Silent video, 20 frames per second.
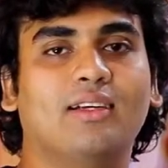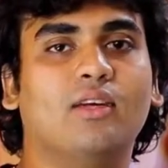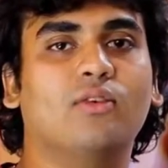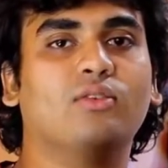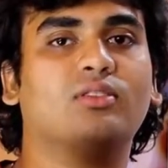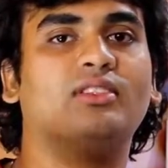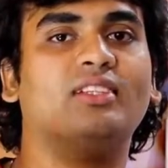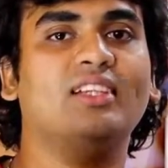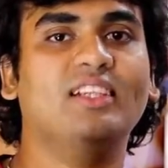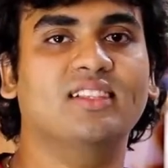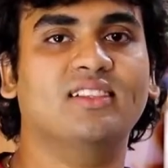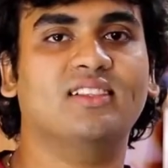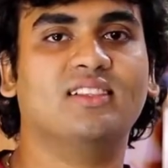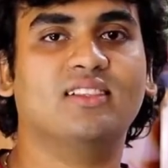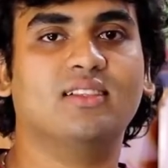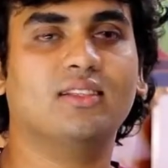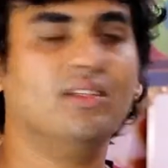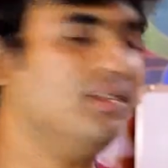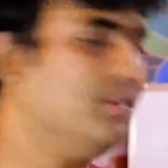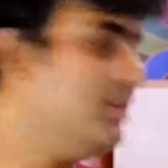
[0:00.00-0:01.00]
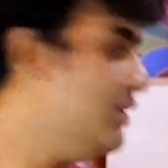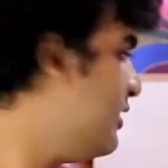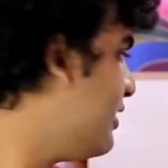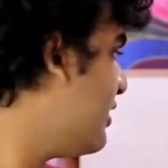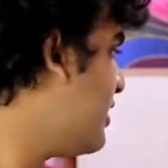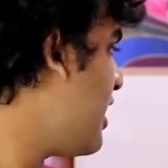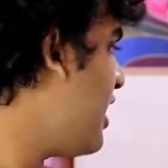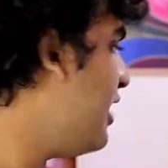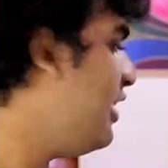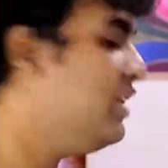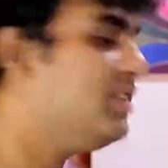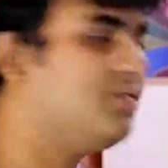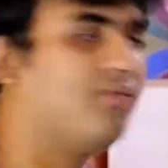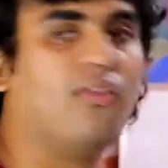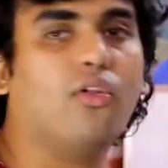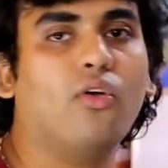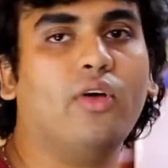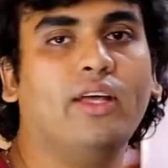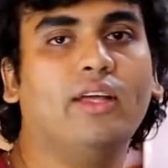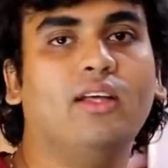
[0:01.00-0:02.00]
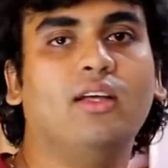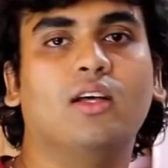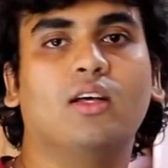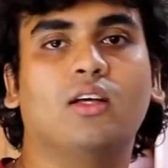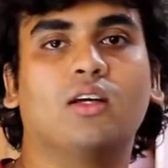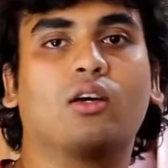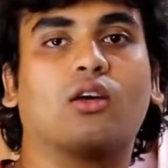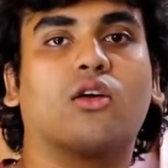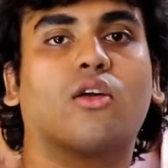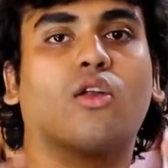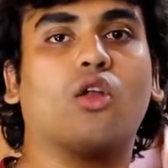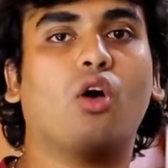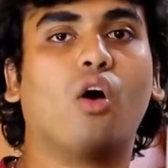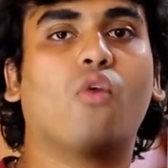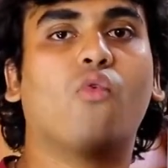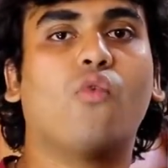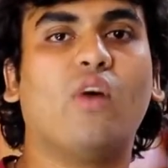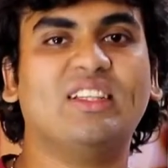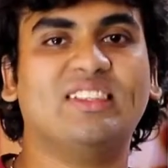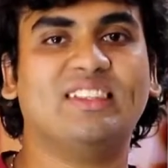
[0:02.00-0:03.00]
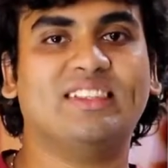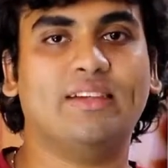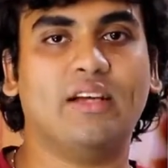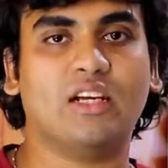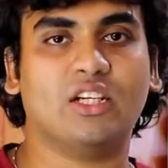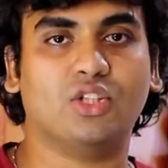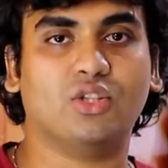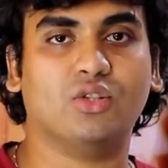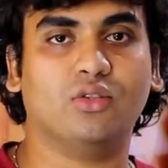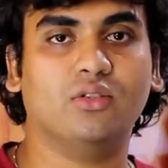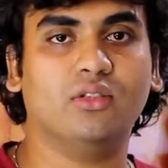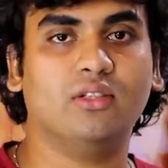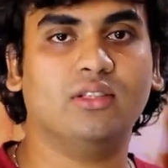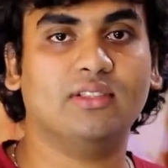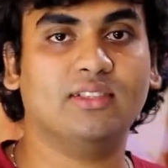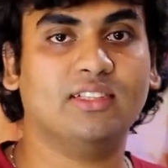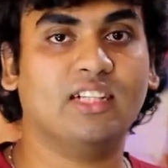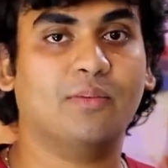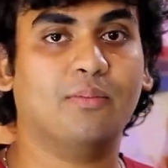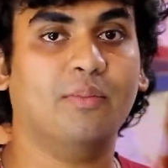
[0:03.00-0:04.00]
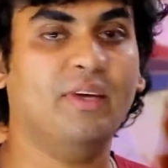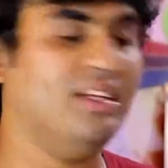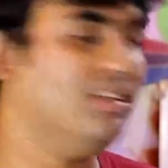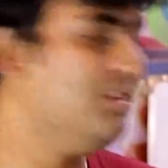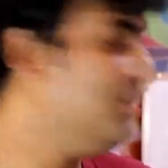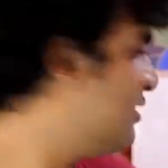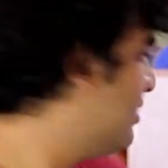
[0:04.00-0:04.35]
Now since the current is flowing clockwise direction, that means